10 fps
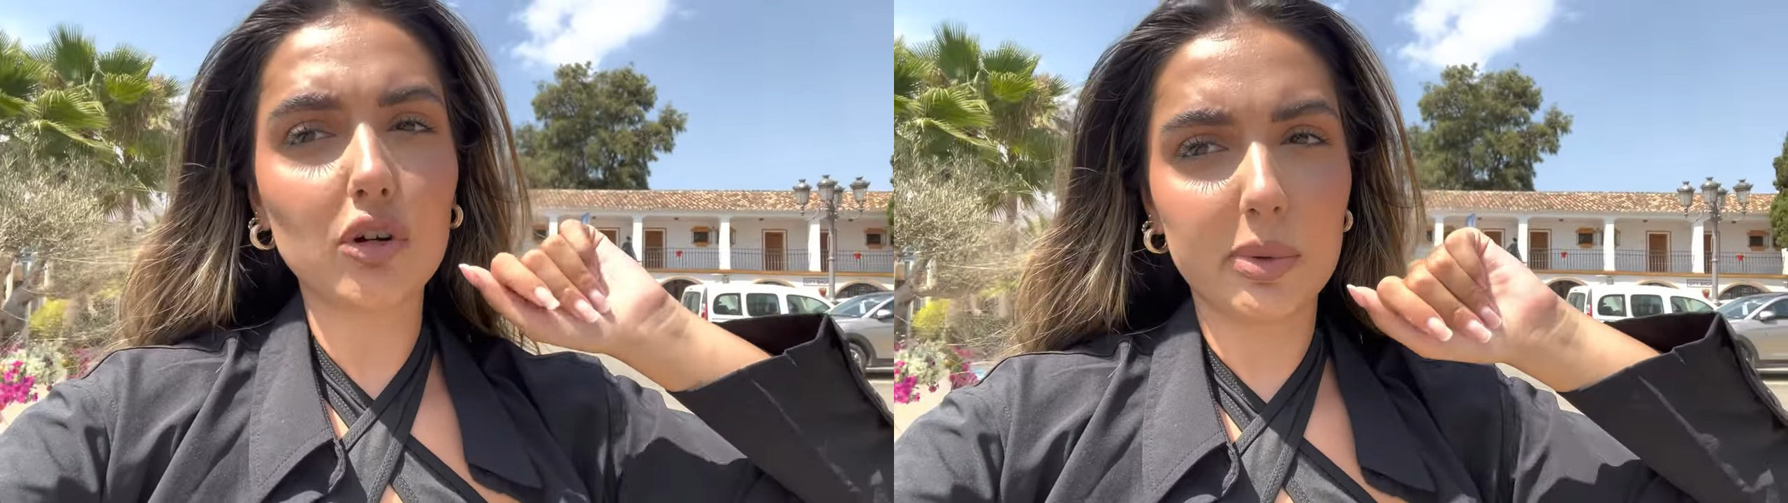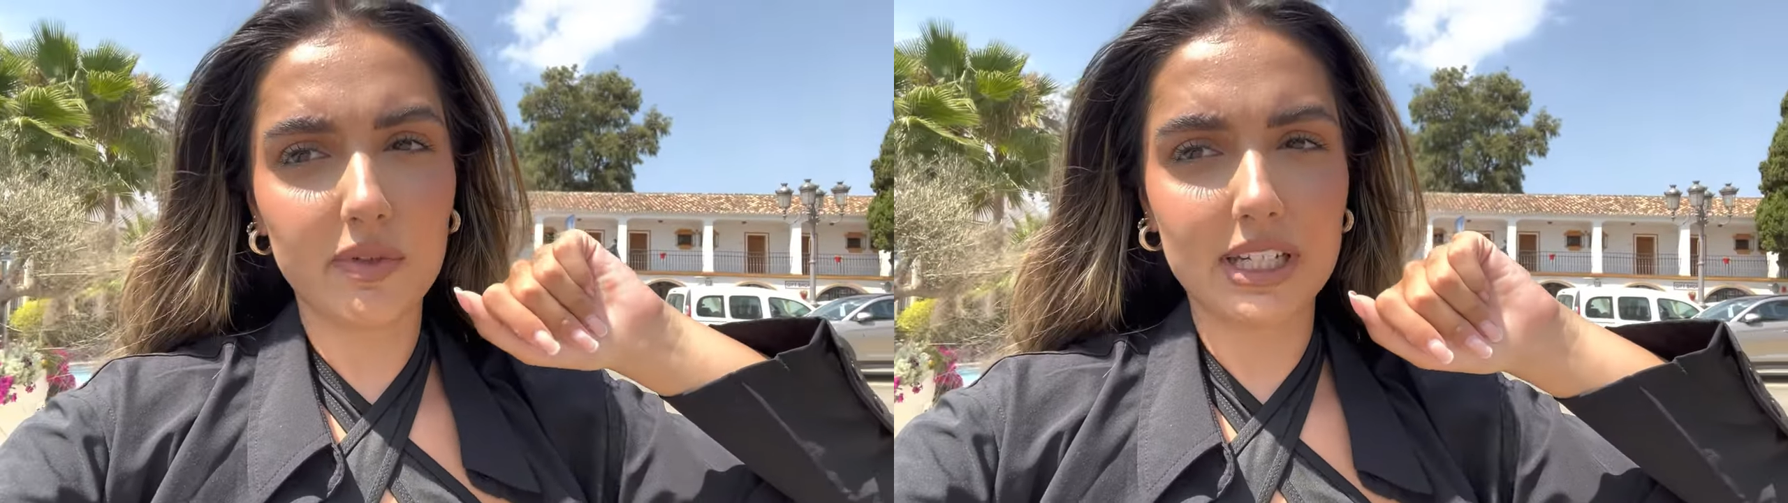
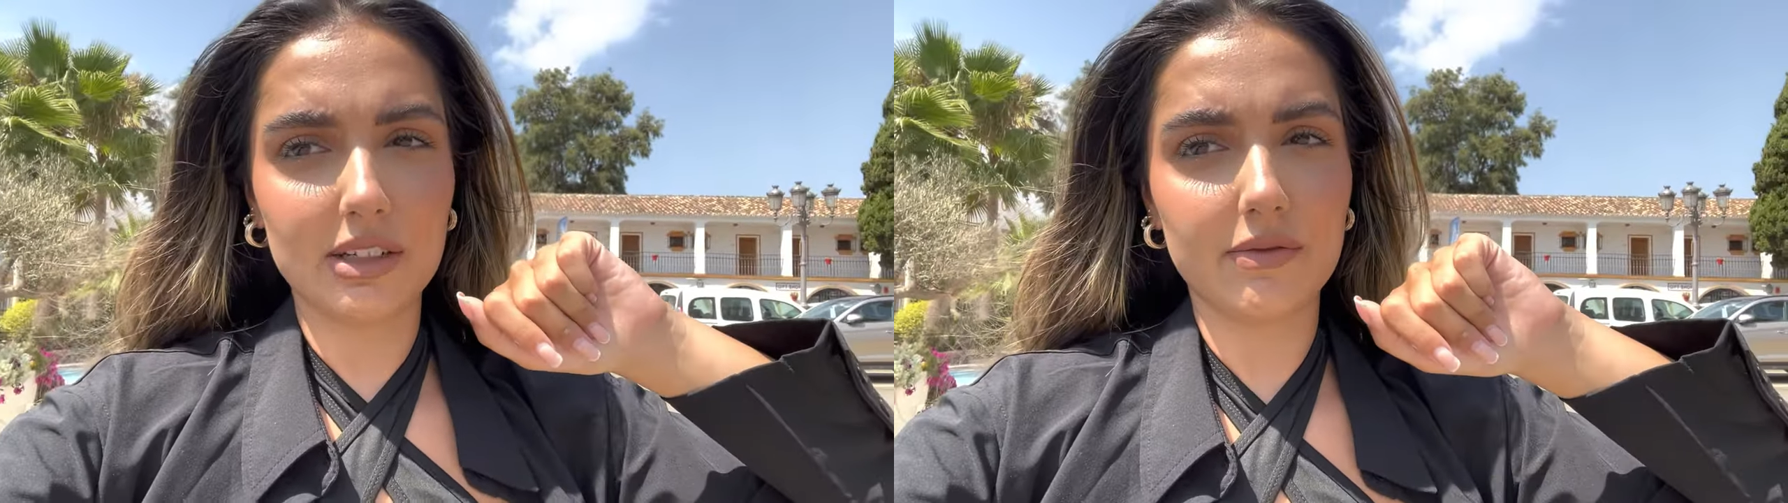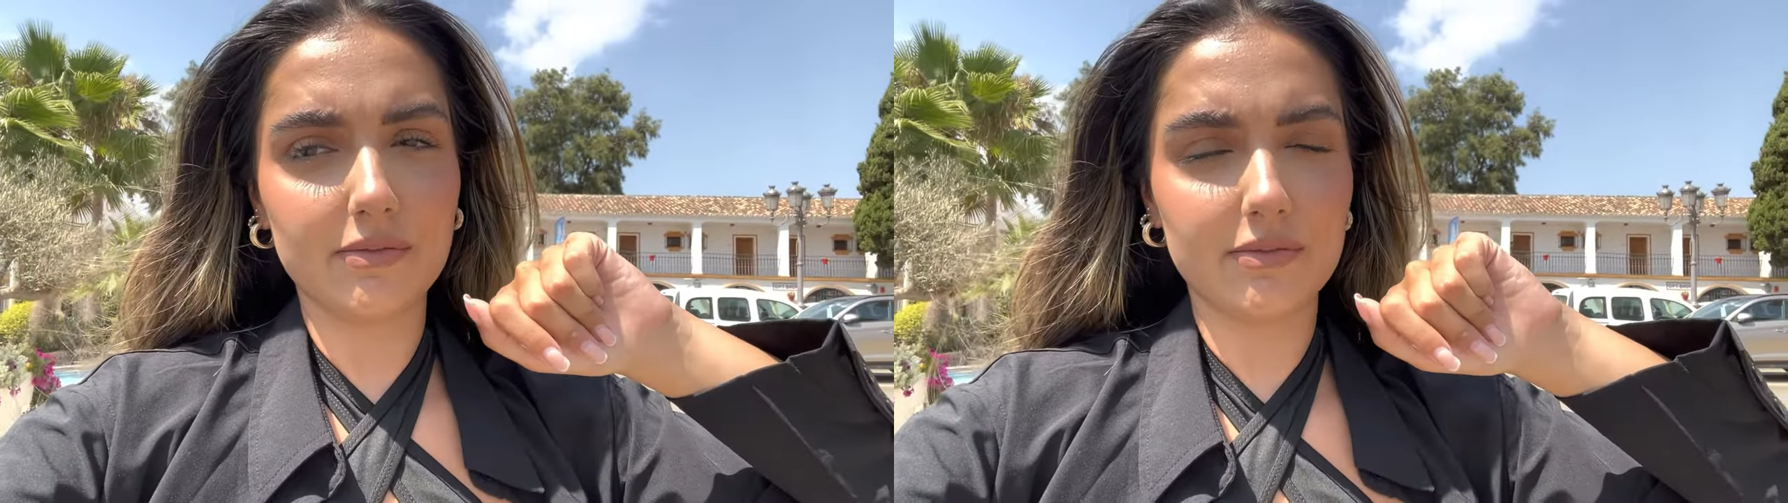up and ready
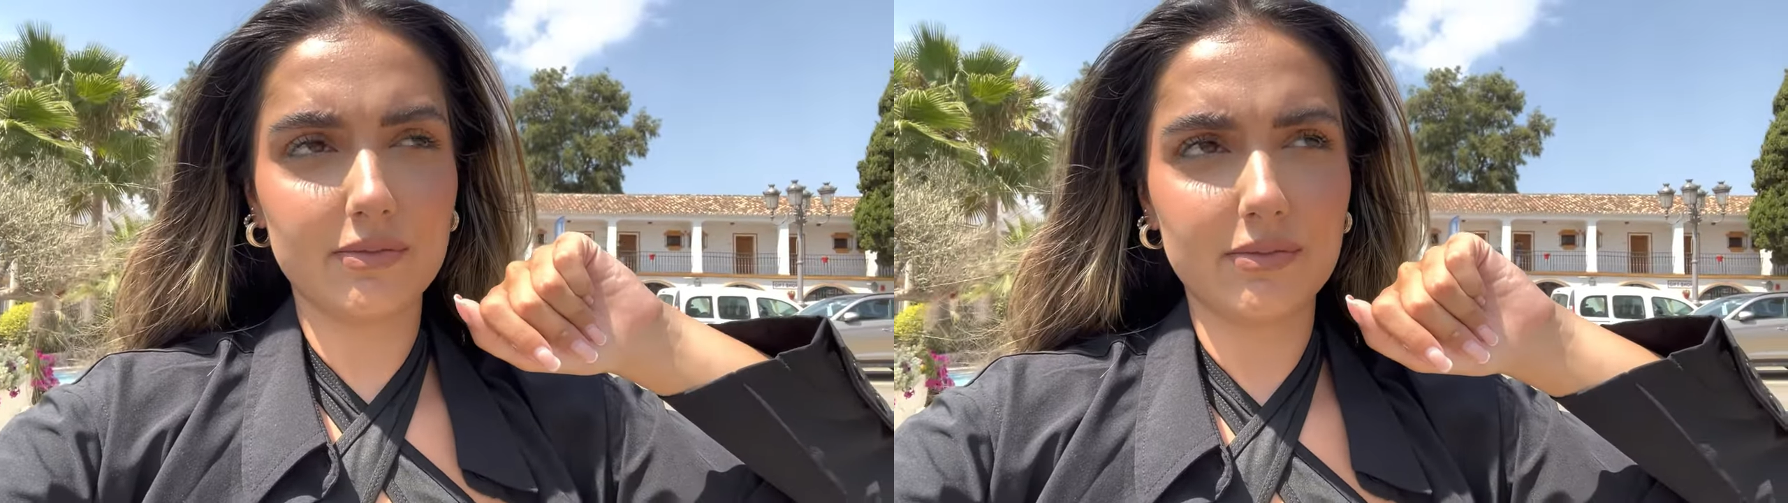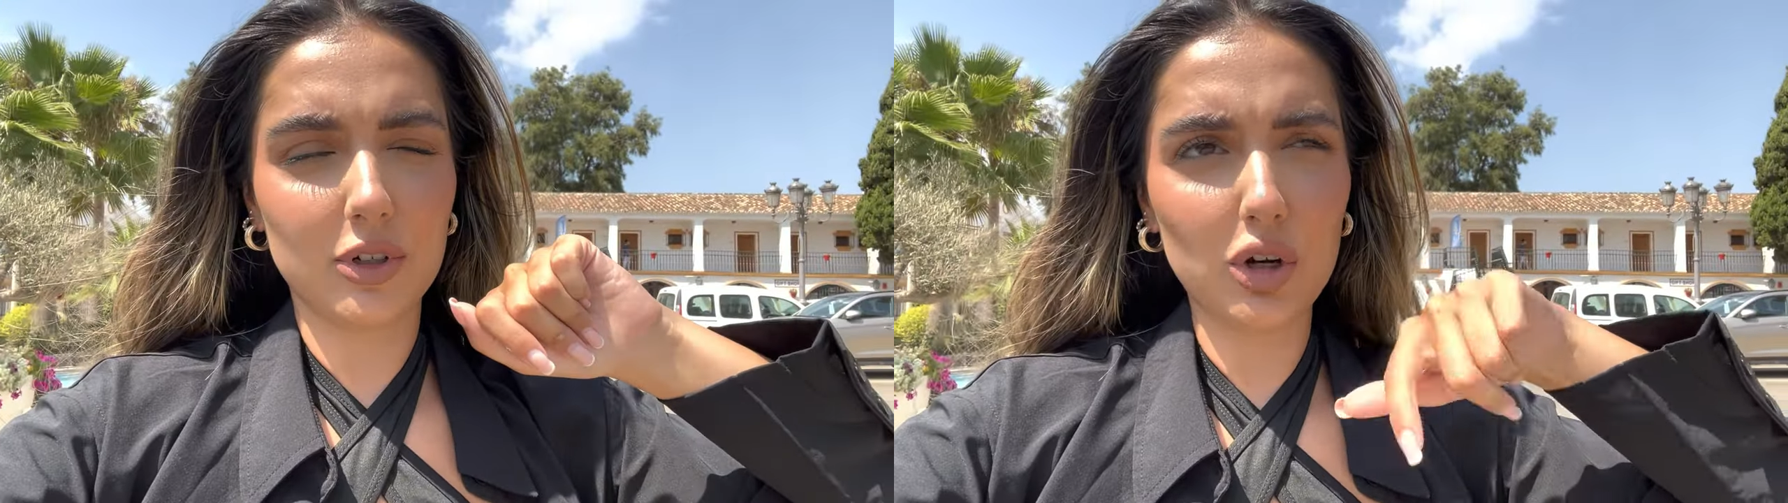
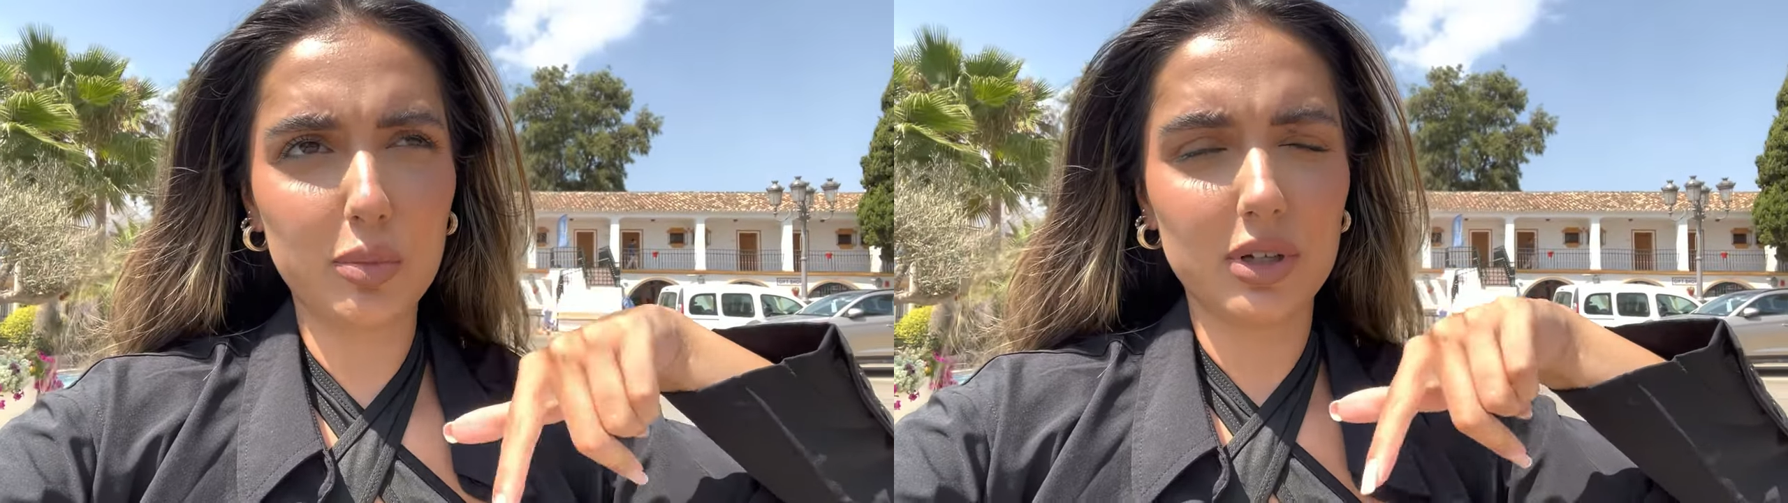to